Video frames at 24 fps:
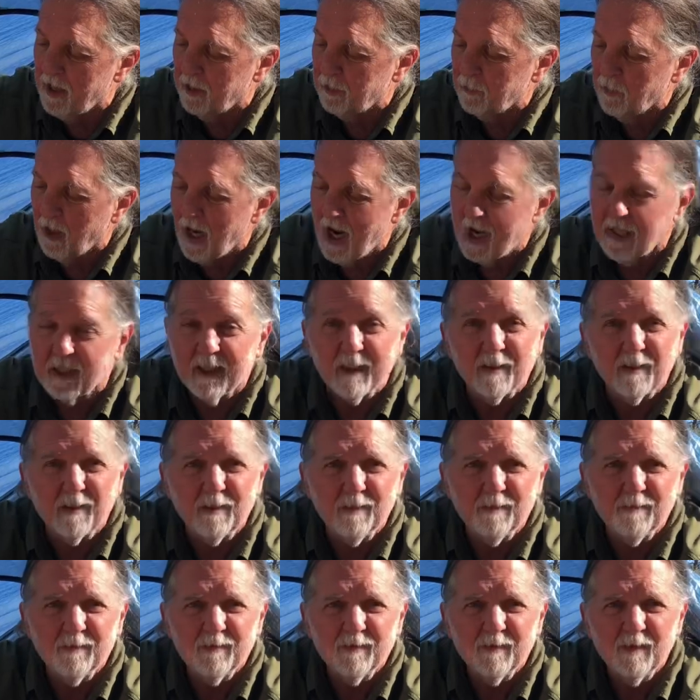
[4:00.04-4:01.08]
rocket
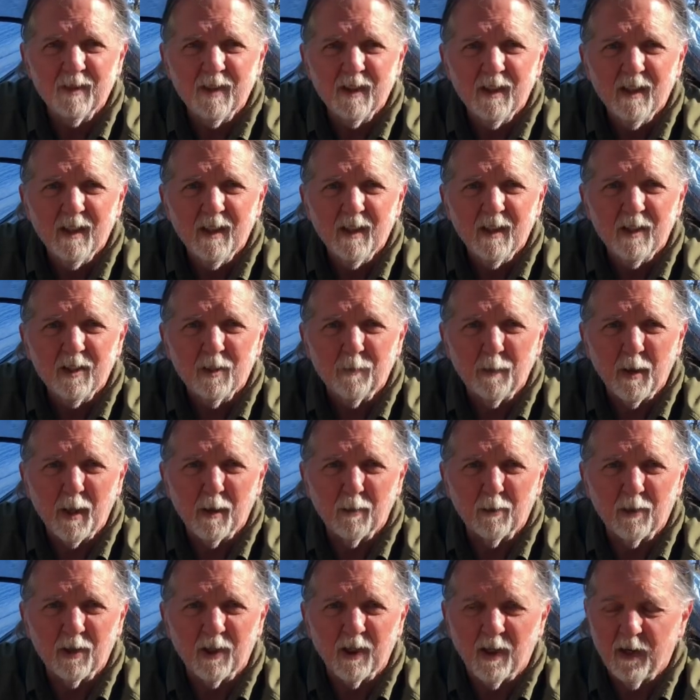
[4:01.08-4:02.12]
to be
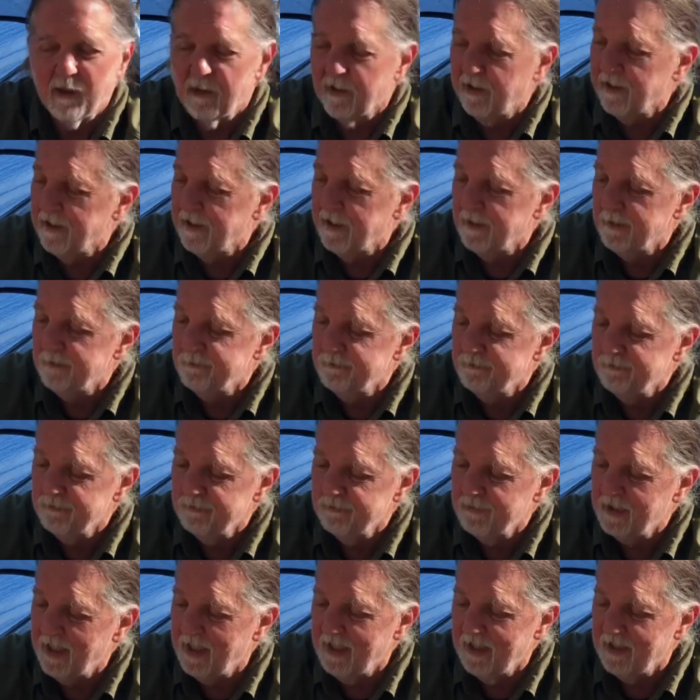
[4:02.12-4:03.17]
able to carry
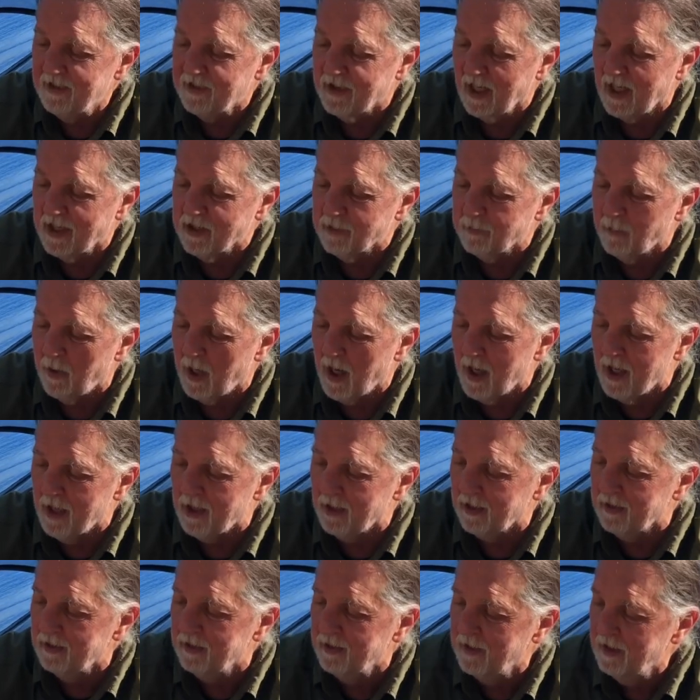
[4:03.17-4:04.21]
any size
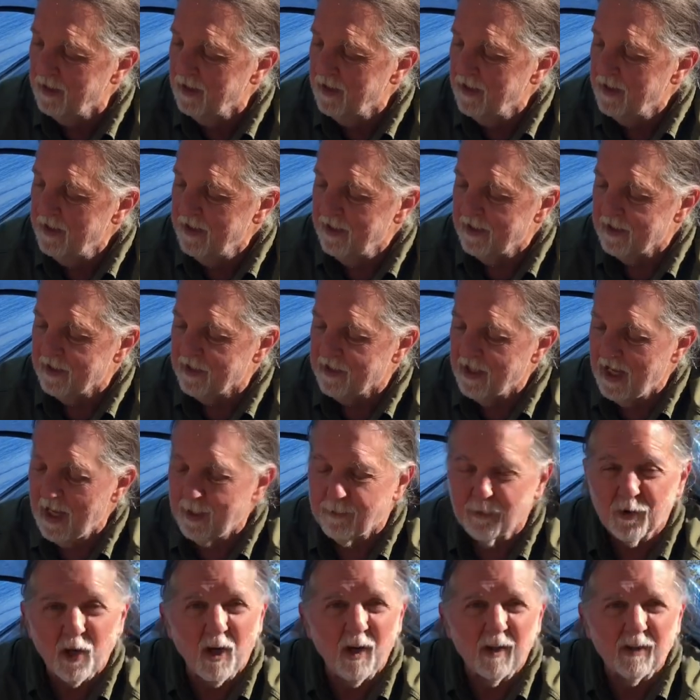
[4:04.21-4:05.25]
bottle. It
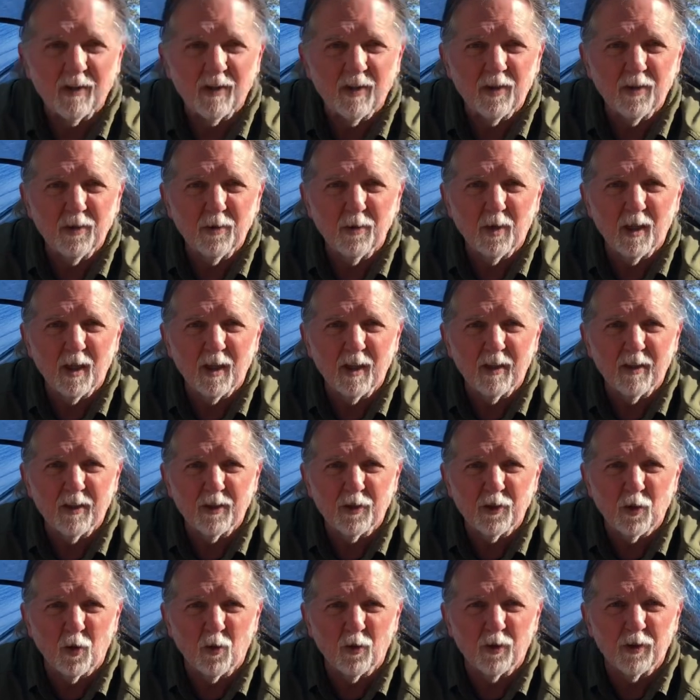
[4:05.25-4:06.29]
snaps onto the
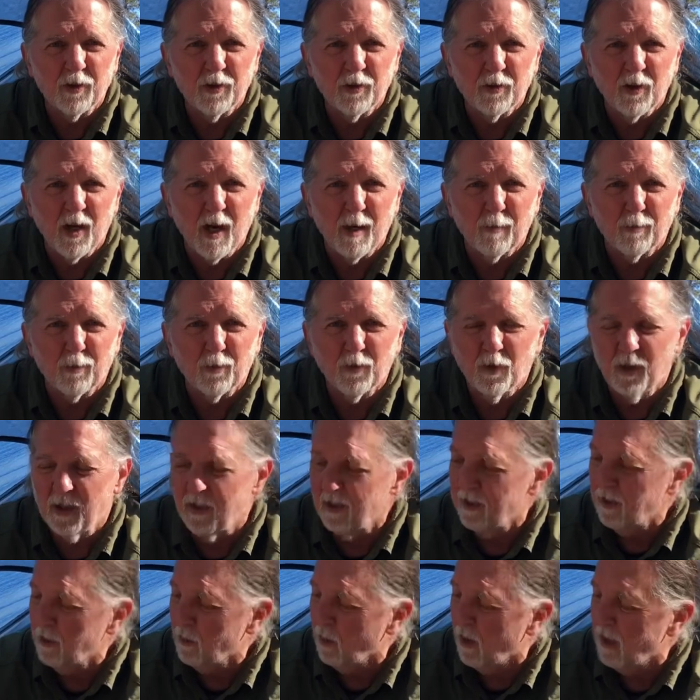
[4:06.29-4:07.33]
shoulder strap
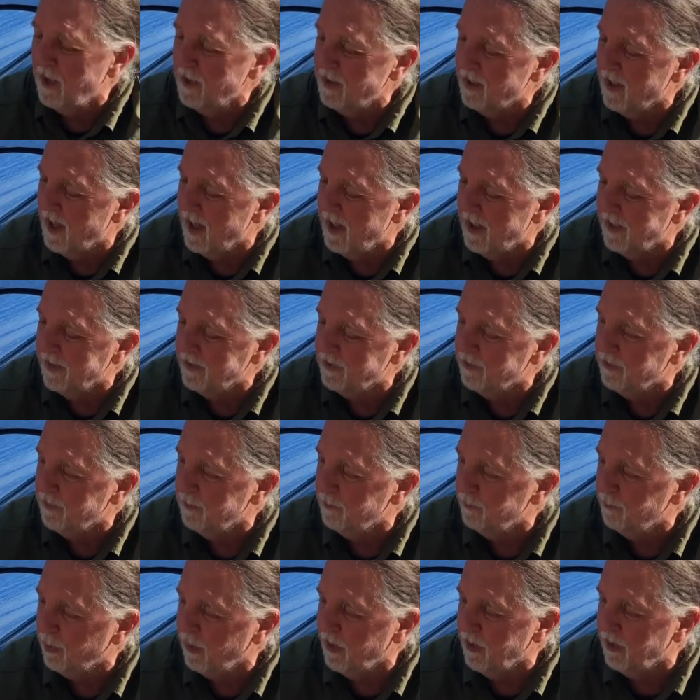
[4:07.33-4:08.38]
really quite nice.
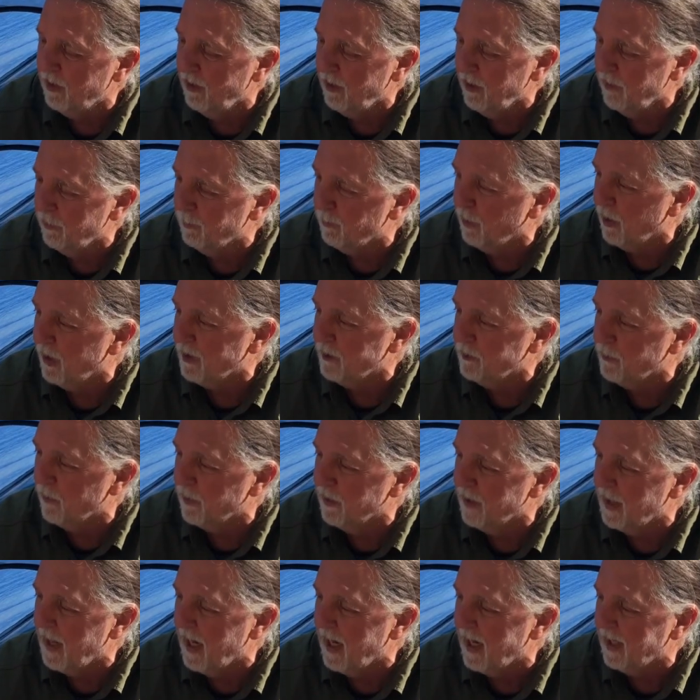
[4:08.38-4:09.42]
Pretty darn impressed with
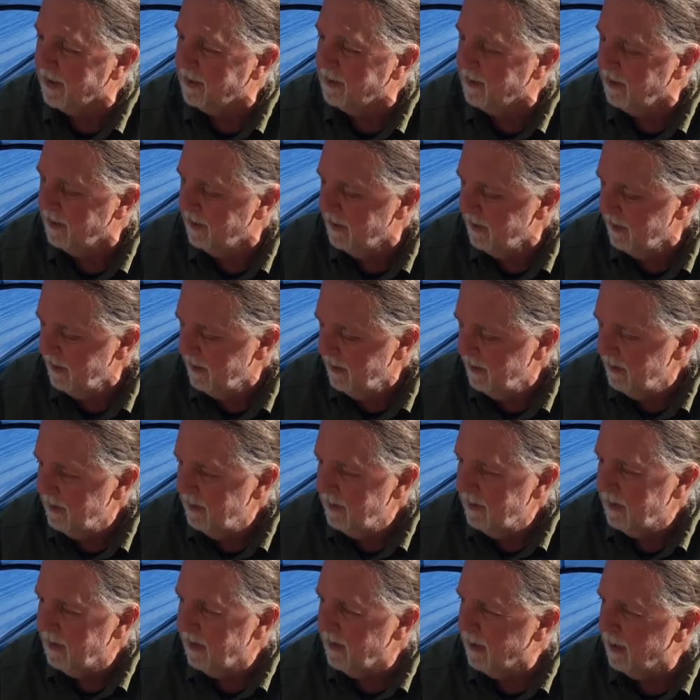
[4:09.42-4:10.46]
that.
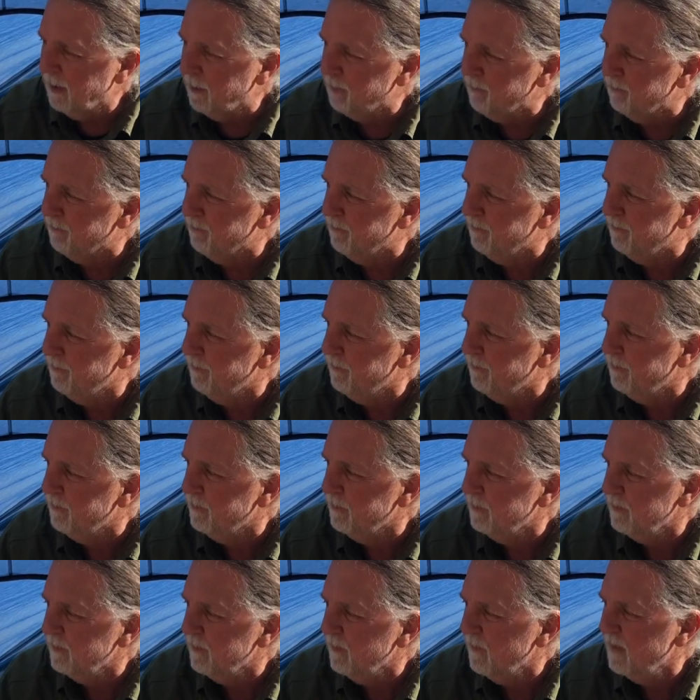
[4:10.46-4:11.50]

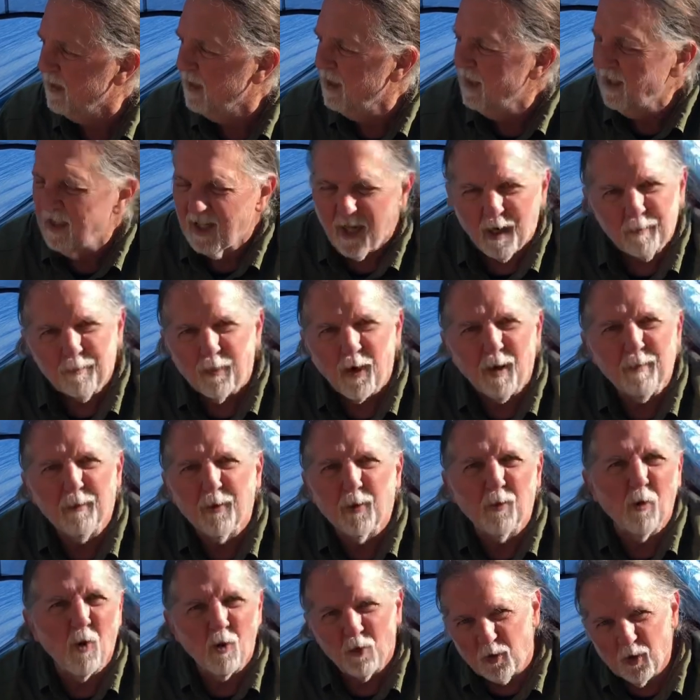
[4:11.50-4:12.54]
I probably
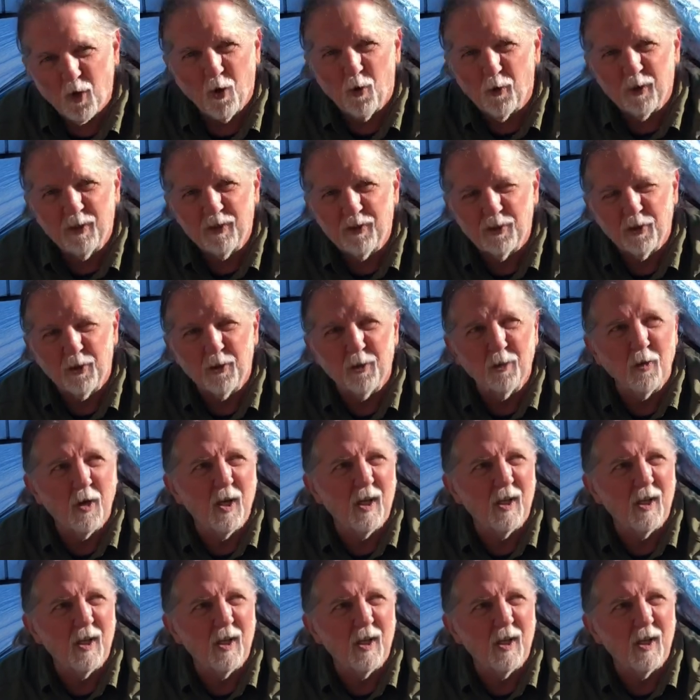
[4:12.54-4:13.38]
won't go into